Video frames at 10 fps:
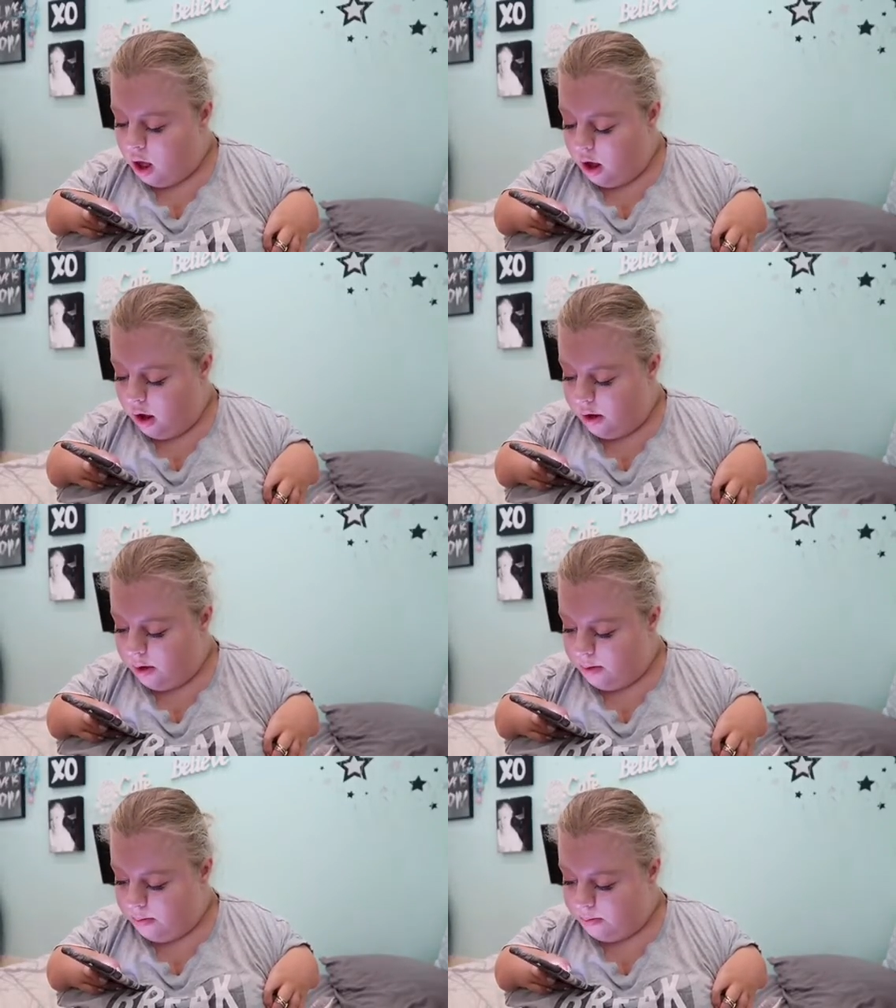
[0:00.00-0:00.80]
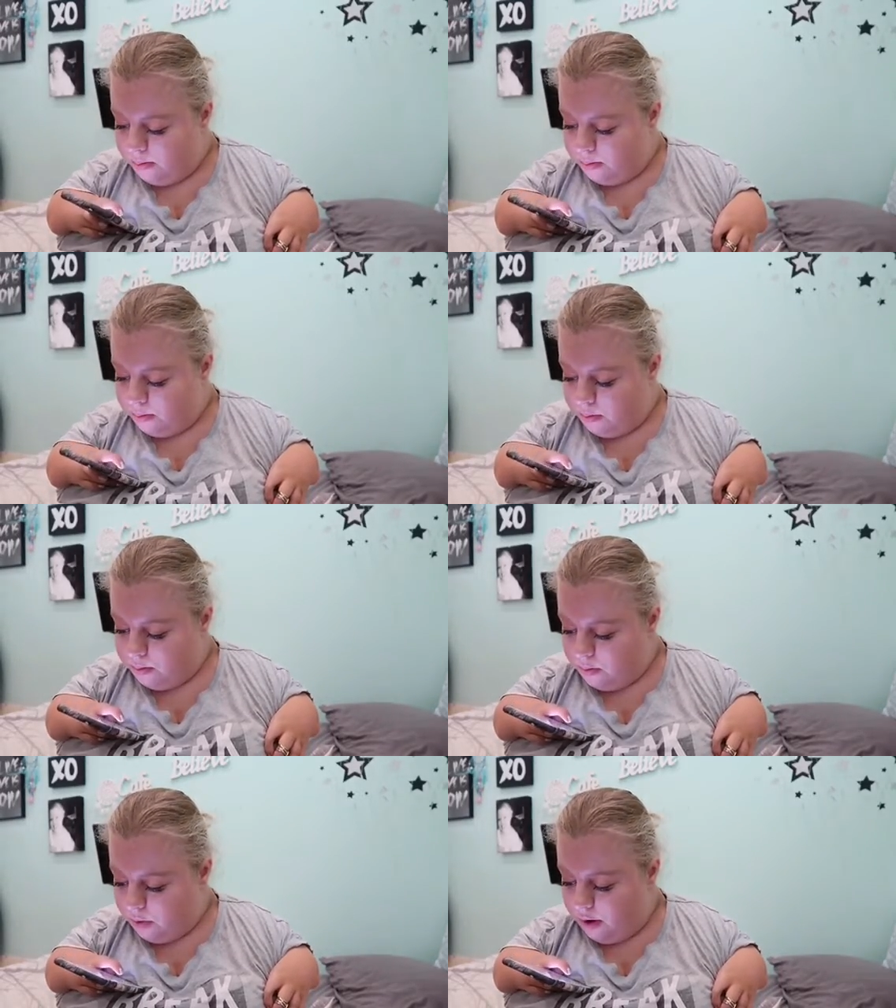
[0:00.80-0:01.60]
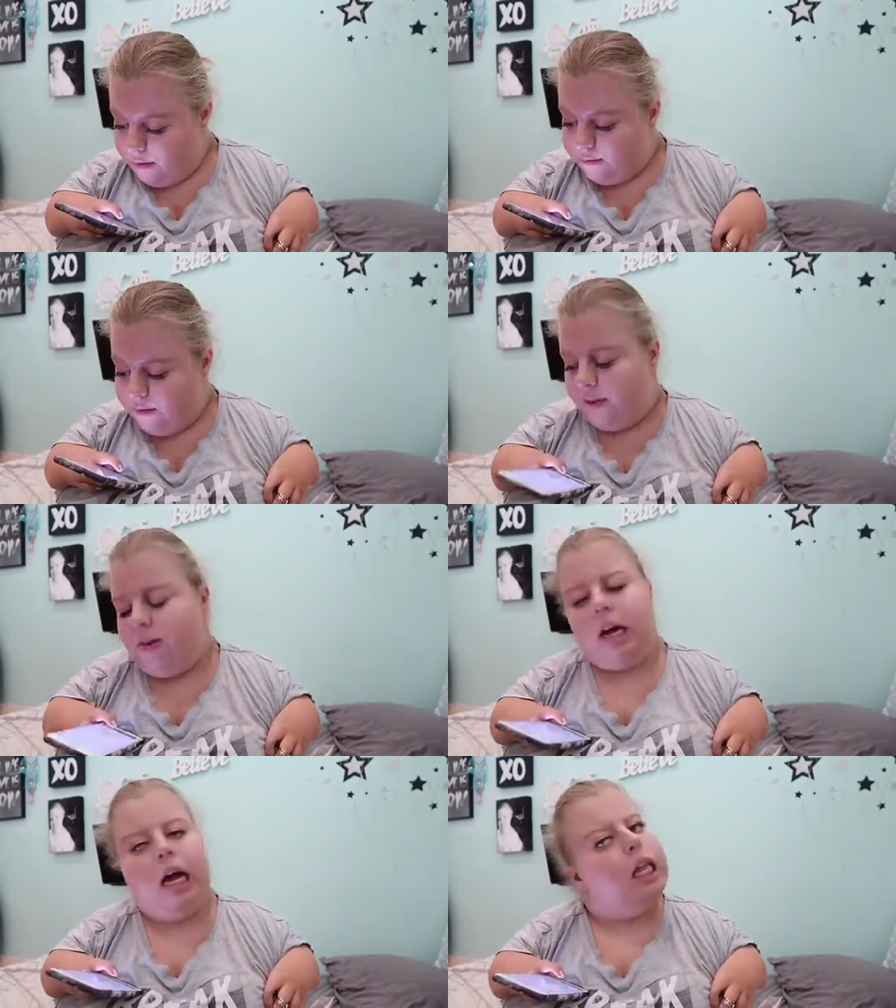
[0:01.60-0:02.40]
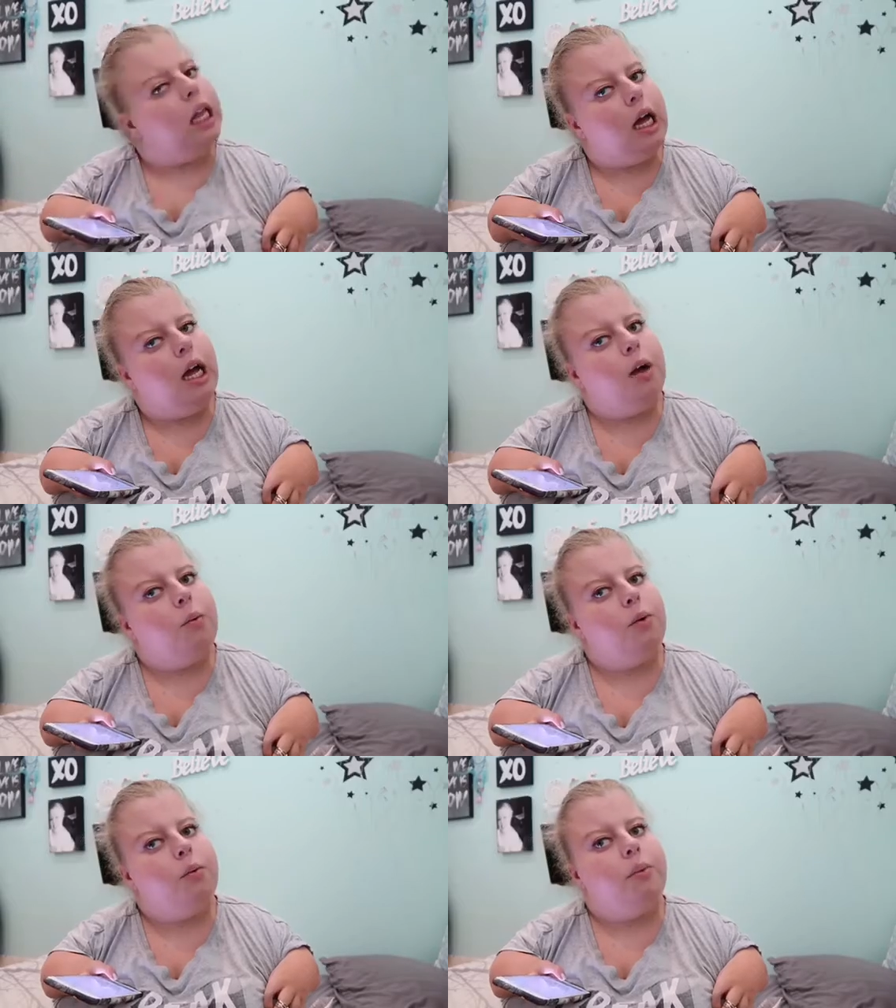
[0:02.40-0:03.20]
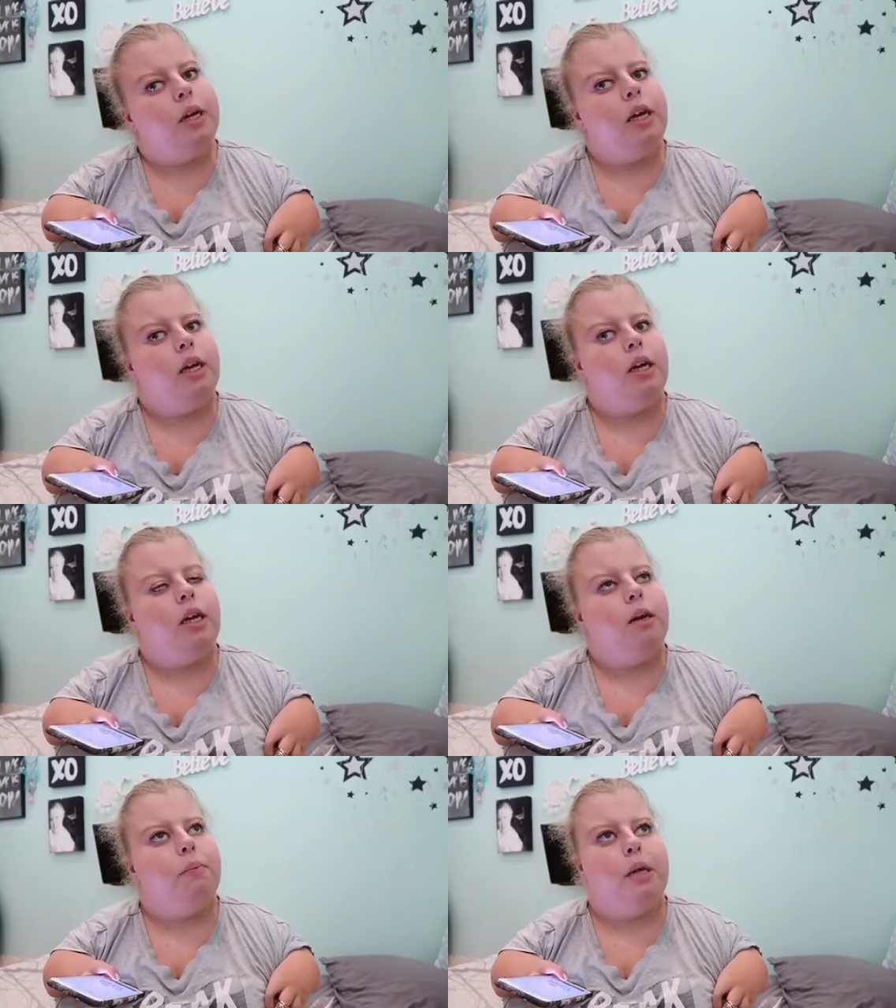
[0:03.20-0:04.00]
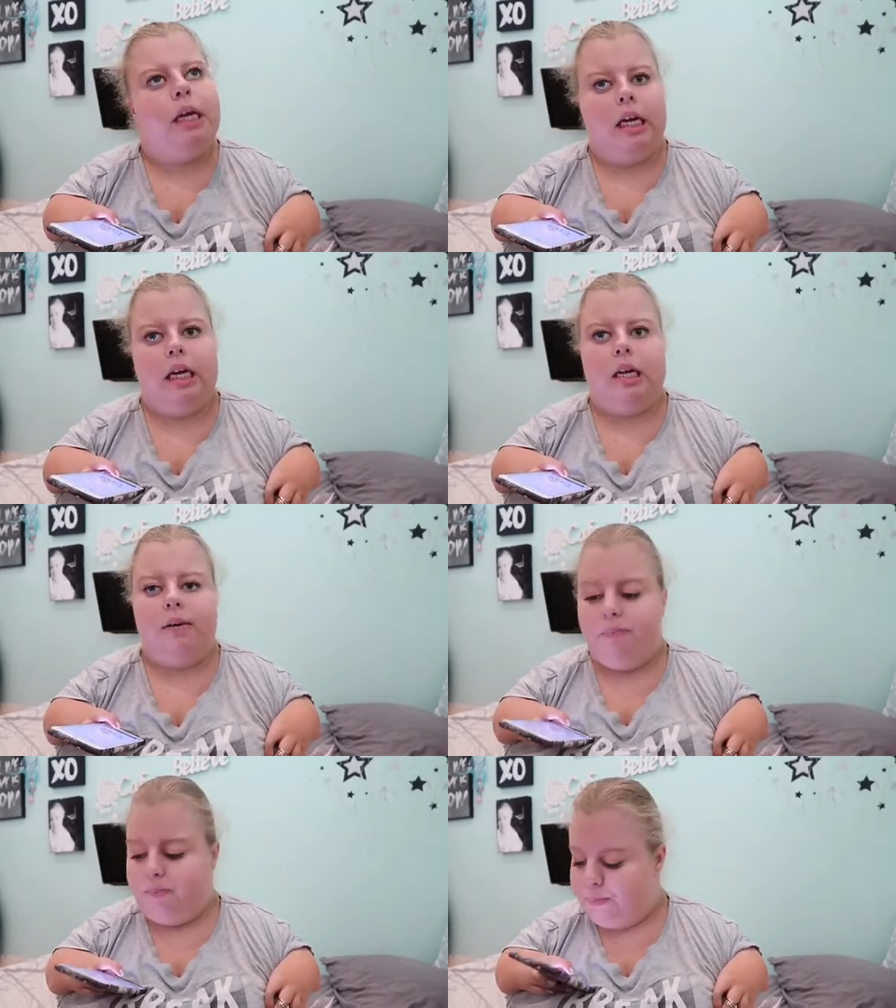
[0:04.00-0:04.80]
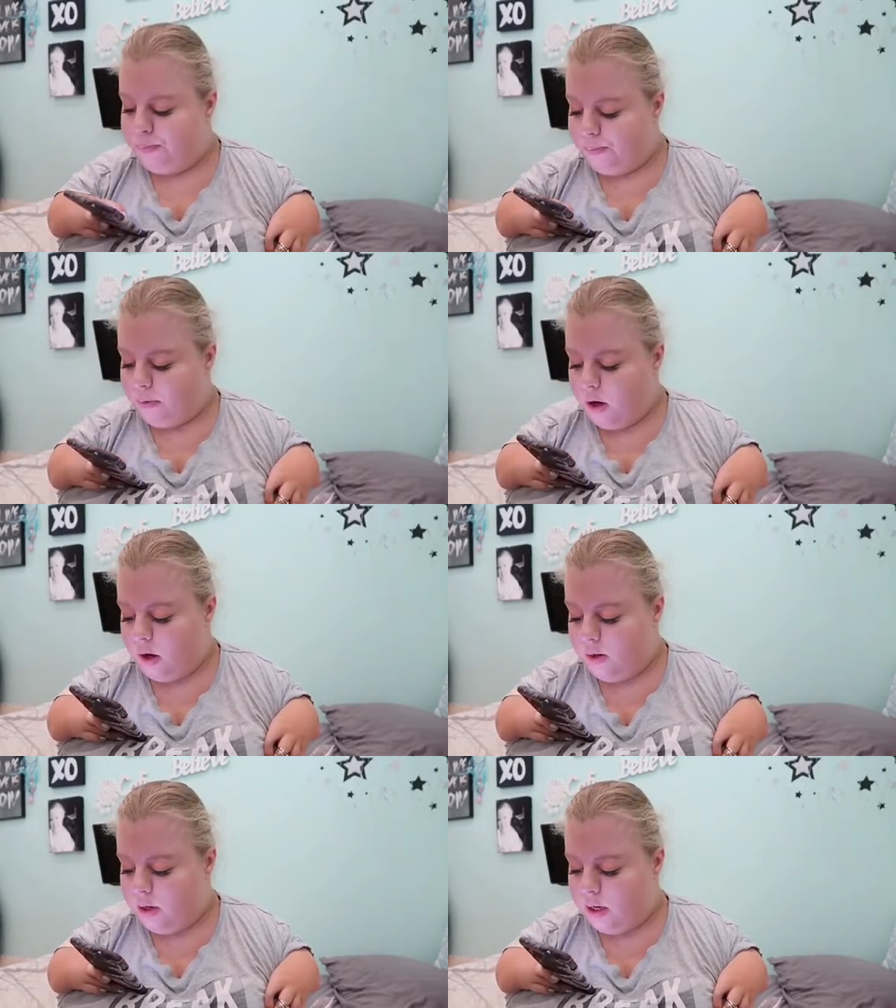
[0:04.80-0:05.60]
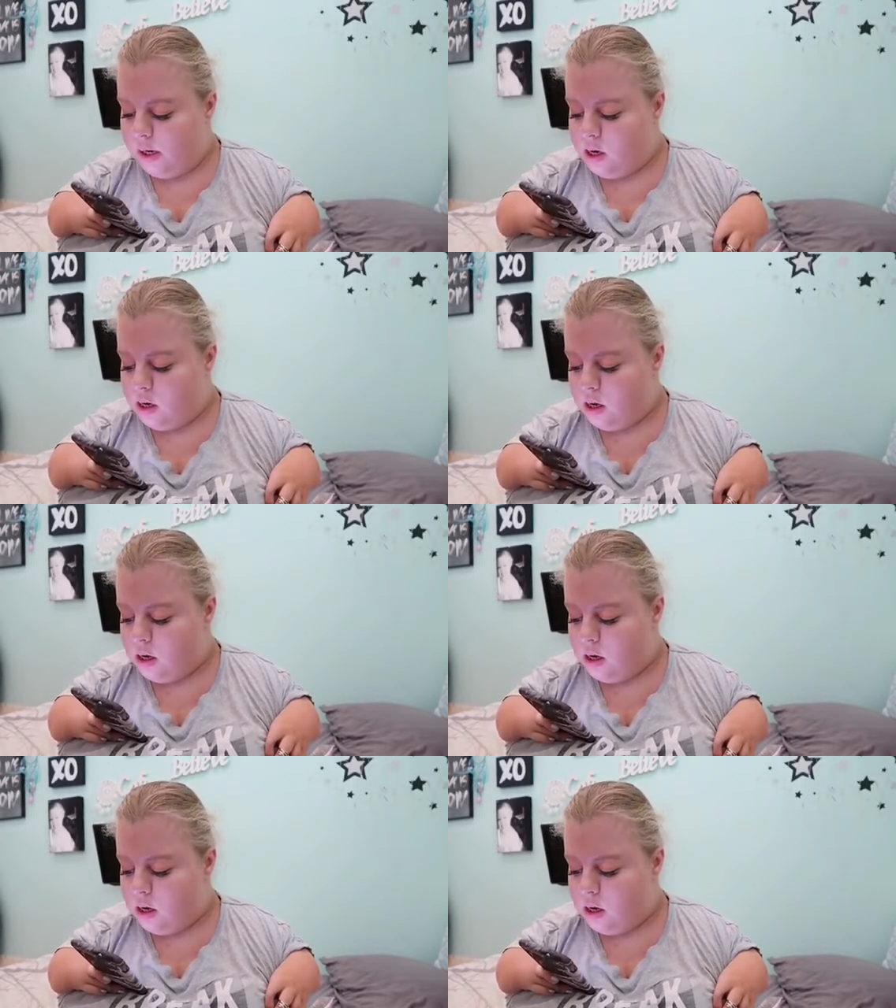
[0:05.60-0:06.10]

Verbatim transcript: um favorite color would be pink i'd say